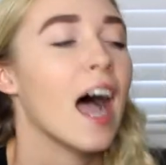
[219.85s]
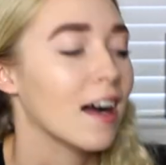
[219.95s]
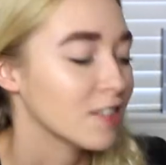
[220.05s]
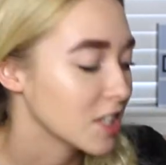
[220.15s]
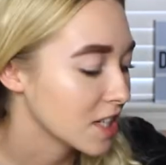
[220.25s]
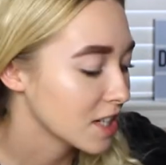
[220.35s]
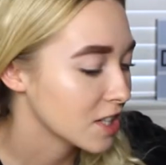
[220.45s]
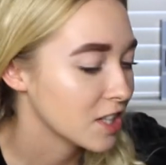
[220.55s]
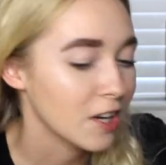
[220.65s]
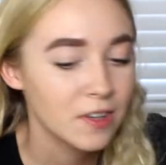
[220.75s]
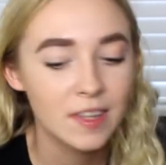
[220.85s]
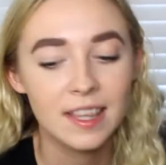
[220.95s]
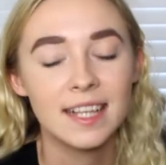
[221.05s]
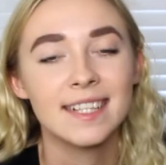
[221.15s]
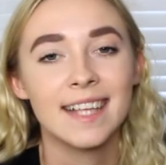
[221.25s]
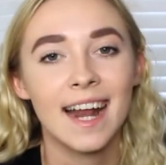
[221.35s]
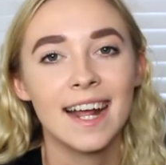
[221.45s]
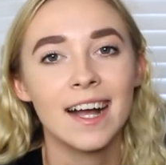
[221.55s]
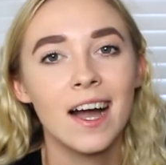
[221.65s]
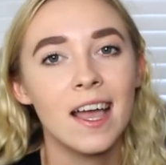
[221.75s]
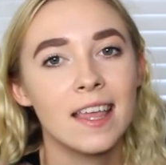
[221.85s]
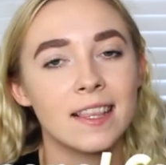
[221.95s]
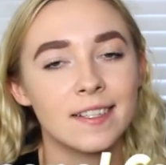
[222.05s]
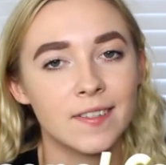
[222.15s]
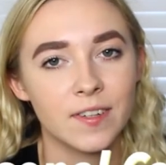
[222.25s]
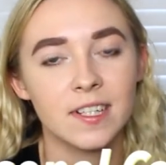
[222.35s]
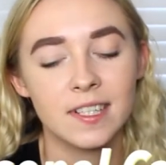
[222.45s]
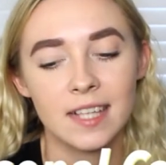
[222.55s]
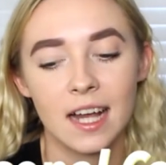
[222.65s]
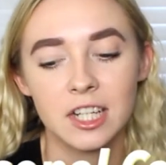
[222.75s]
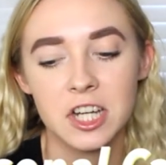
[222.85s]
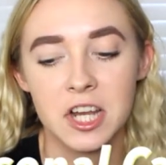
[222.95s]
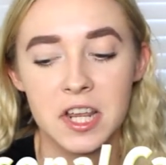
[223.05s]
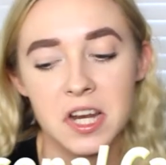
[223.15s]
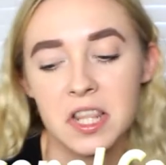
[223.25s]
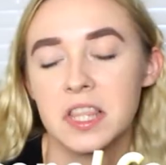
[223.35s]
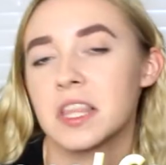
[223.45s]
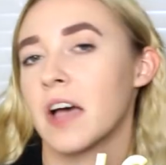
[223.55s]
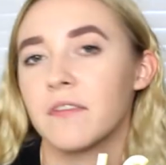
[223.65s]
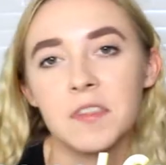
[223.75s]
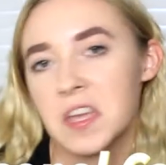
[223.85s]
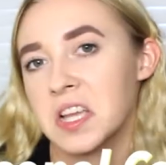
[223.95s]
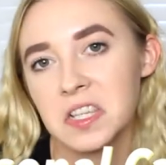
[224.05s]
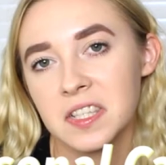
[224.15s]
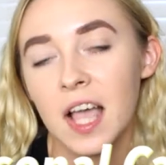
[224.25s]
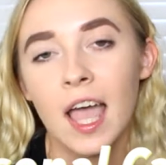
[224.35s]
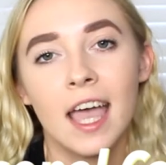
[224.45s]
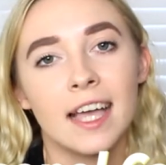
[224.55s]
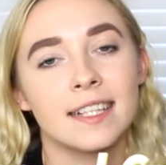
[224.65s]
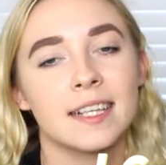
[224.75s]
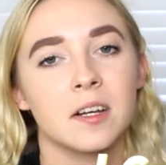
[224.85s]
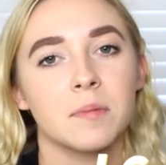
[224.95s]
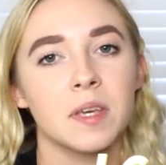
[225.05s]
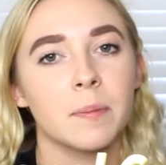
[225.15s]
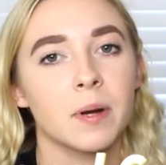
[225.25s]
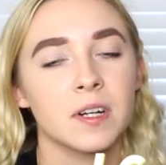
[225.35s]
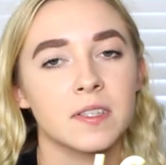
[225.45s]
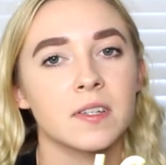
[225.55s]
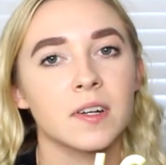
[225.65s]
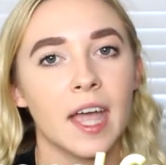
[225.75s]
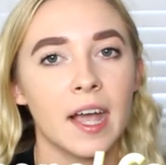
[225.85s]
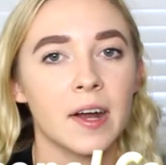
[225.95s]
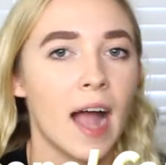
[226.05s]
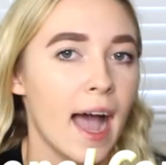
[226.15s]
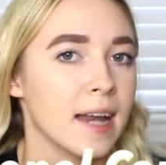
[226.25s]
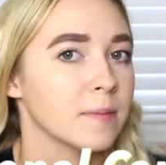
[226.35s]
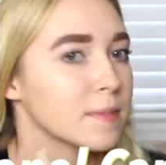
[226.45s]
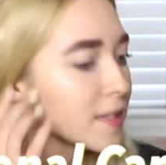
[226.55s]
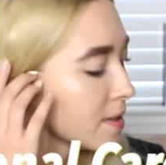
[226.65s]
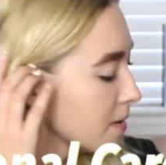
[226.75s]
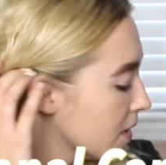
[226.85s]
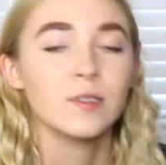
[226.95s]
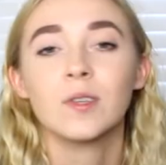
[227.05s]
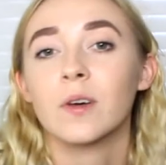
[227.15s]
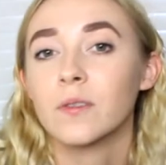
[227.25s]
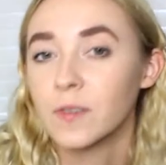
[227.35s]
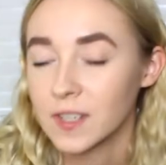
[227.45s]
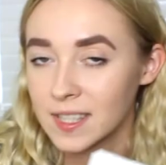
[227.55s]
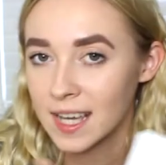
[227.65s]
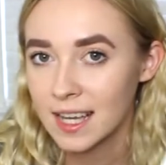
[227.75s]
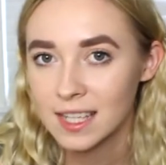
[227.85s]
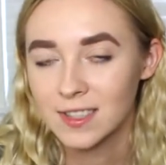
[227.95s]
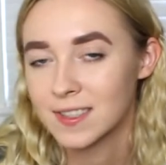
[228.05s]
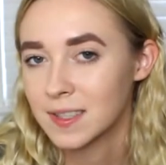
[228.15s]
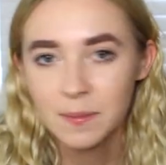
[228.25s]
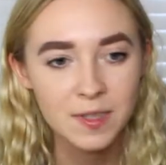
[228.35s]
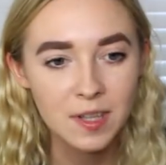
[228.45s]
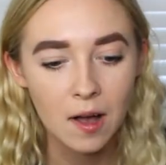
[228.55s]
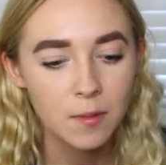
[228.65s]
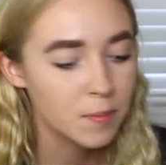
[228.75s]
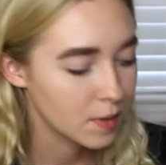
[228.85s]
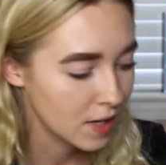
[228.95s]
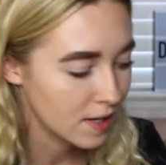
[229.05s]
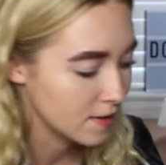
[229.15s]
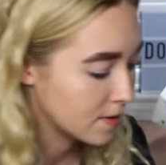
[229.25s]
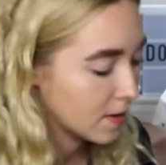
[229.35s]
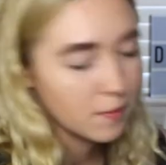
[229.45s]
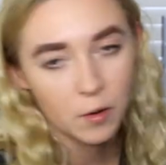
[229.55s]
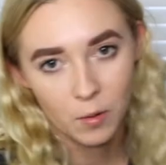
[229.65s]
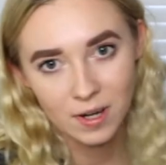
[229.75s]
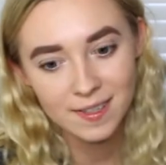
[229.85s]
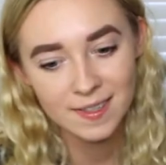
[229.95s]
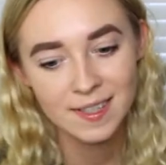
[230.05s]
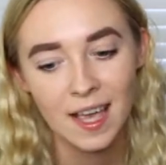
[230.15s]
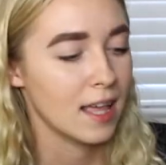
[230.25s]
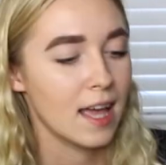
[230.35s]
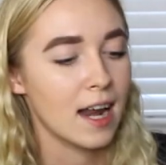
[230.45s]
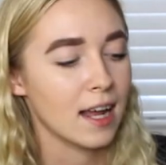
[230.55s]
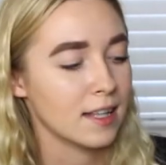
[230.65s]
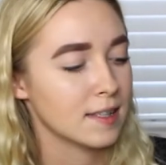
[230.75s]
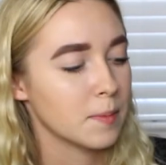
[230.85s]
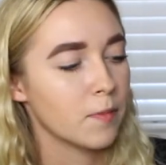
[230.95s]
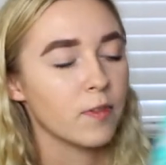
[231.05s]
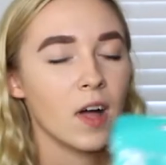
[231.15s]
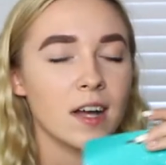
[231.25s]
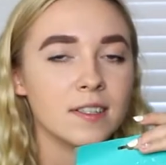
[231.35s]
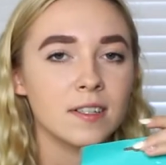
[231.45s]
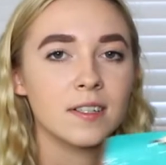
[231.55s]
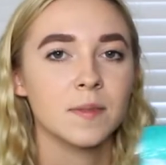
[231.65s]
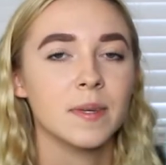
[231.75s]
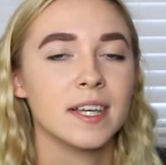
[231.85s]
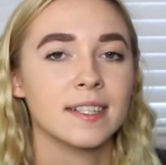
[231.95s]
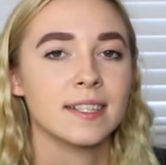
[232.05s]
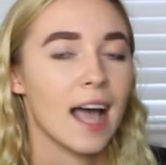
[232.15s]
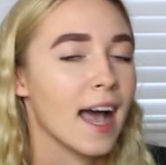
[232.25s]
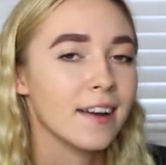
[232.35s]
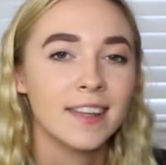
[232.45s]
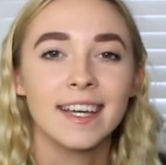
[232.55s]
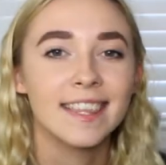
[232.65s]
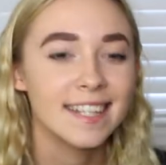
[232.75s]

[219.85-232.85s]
I'm just going to show you the things that I got. And this first section of things is going to be personal care items. So the first thing is just some soap because of course. Then I got some flossers because I don't like the